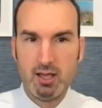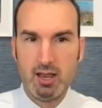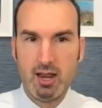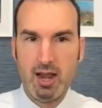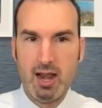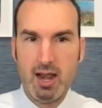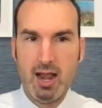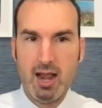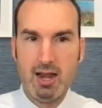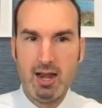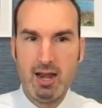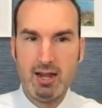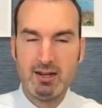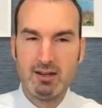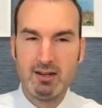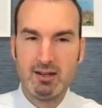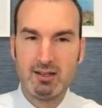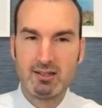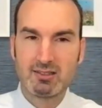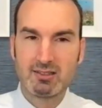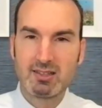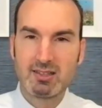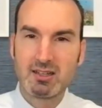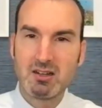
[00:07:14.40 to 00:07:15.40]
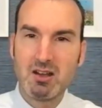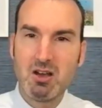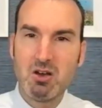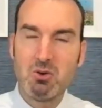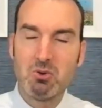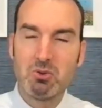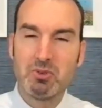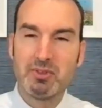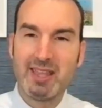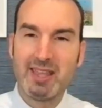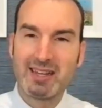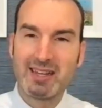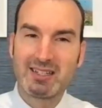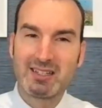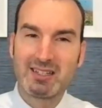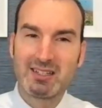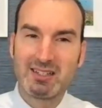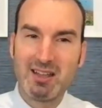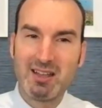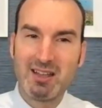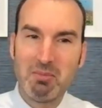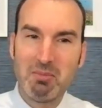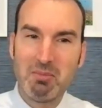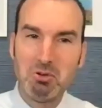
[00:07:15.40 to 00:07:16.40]
And it's like, no, like
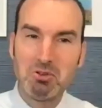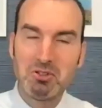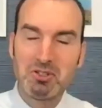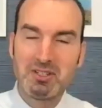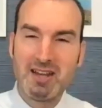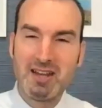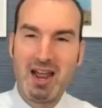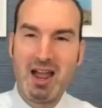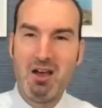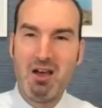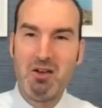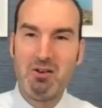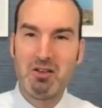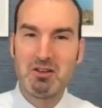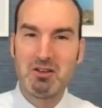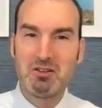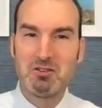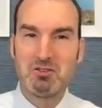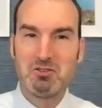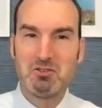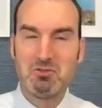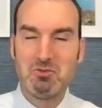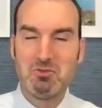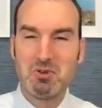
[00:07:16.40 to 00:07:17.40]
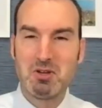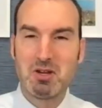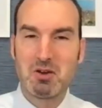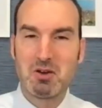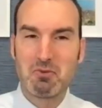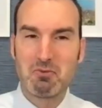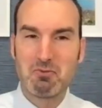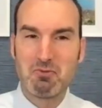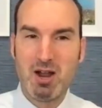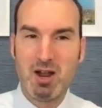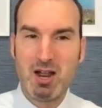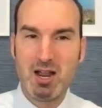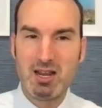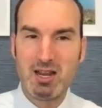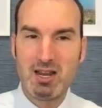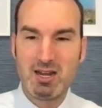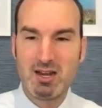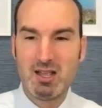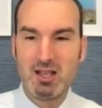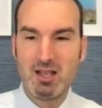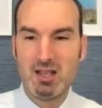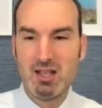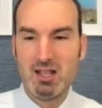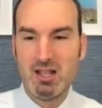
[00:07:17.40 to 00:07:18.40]
double down on doing it right.
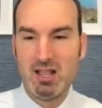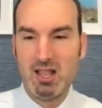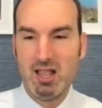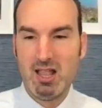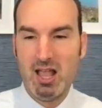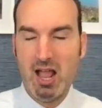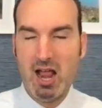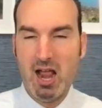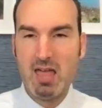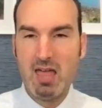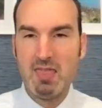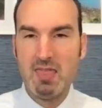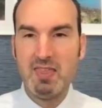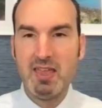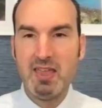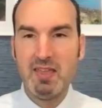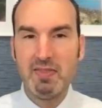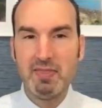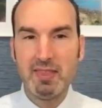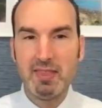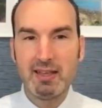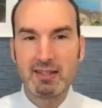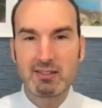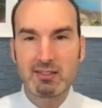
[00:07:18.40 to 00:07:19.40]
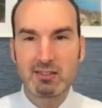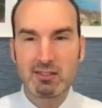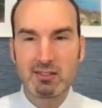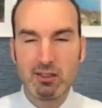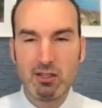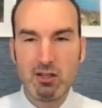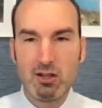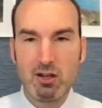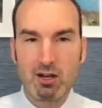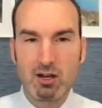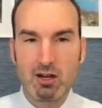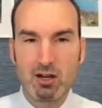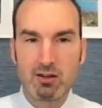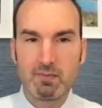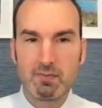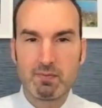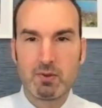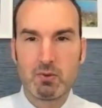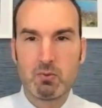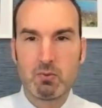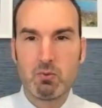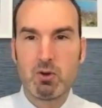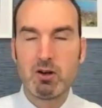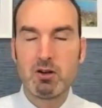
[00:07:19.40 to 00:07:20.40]
And then let's look.
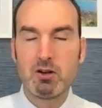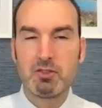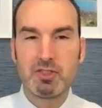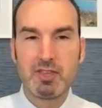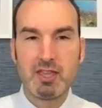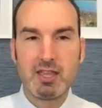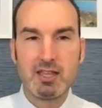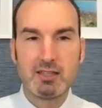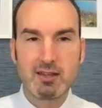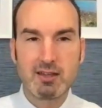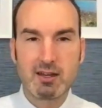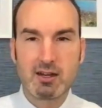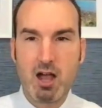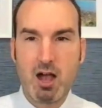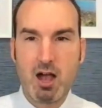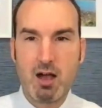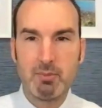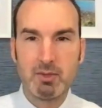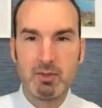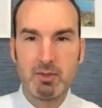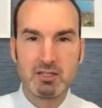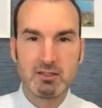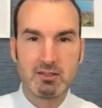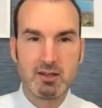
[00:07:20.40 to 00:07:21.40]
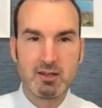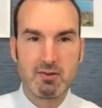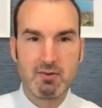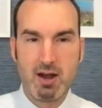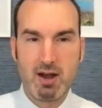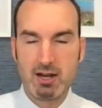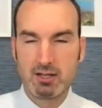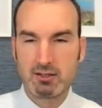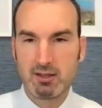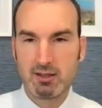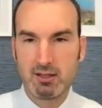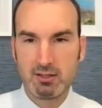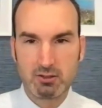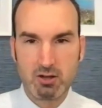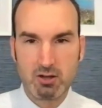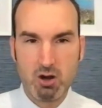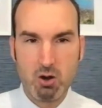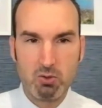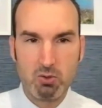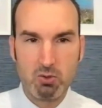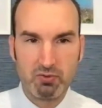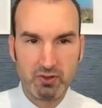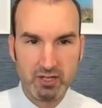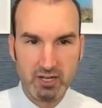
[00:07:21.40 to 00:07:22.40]
What are things I commonly see, right? So let's
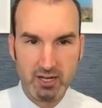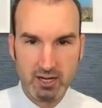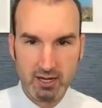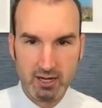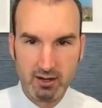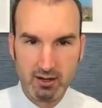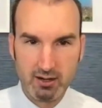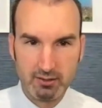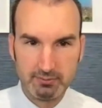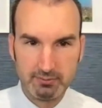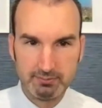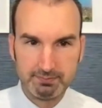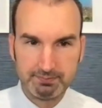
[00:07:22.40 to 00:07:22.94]
go with fatigue.